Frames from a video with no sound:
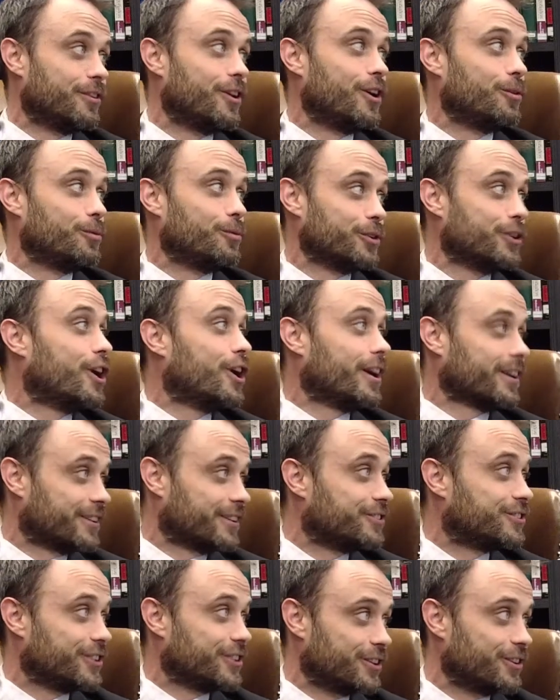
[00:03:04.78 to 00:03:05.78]
and fall would not
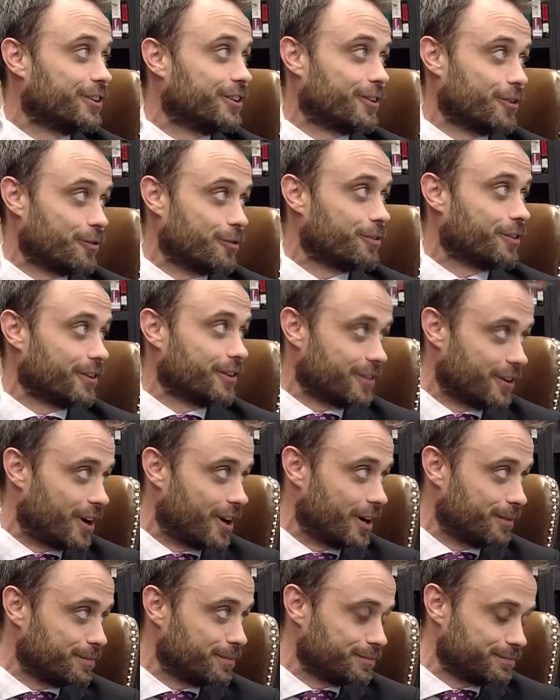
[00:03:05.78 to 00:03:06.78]
consider it over the
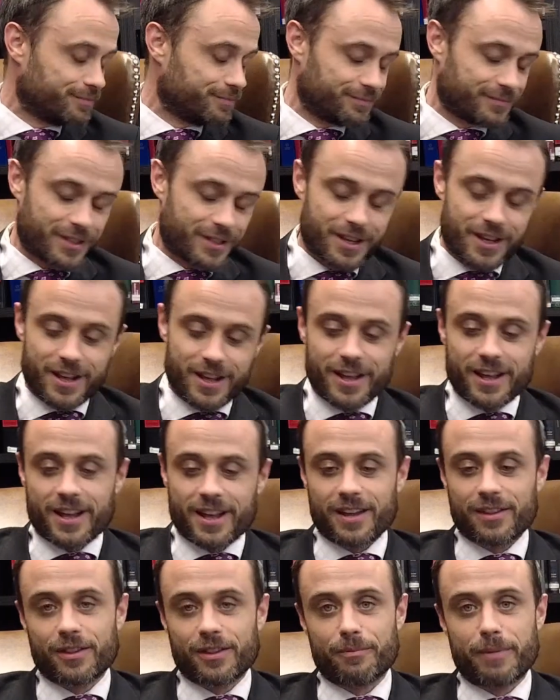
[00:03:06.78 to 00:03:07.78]
top.
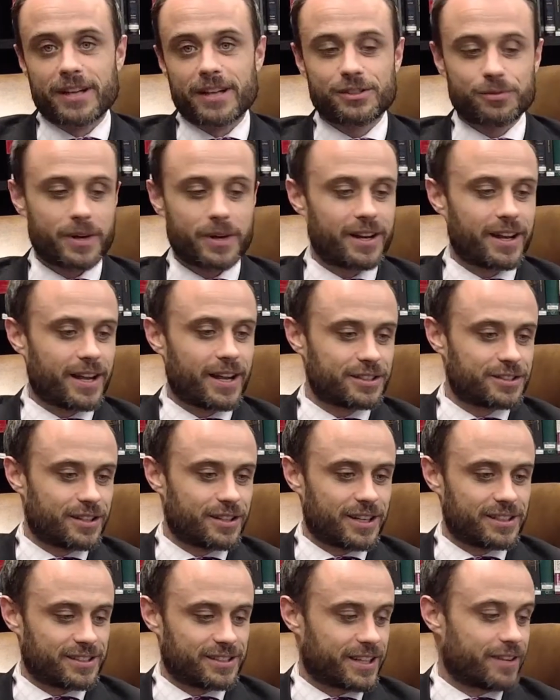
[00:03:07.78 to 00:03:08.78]
The best way to answer
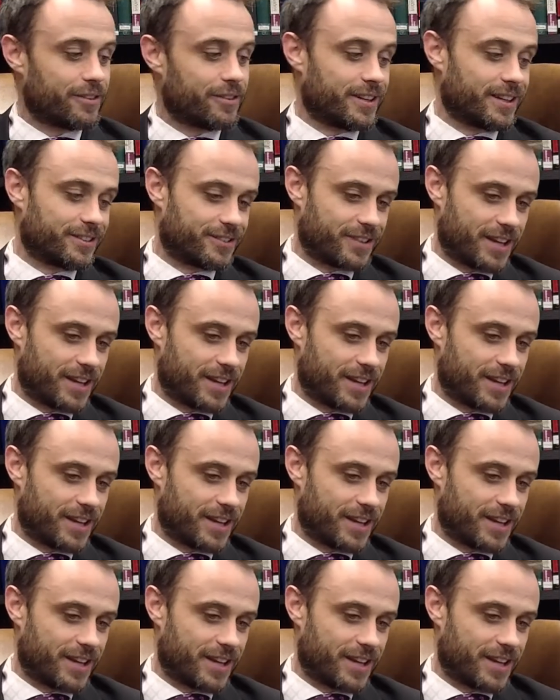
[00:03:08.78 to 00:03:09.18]
that is to give you an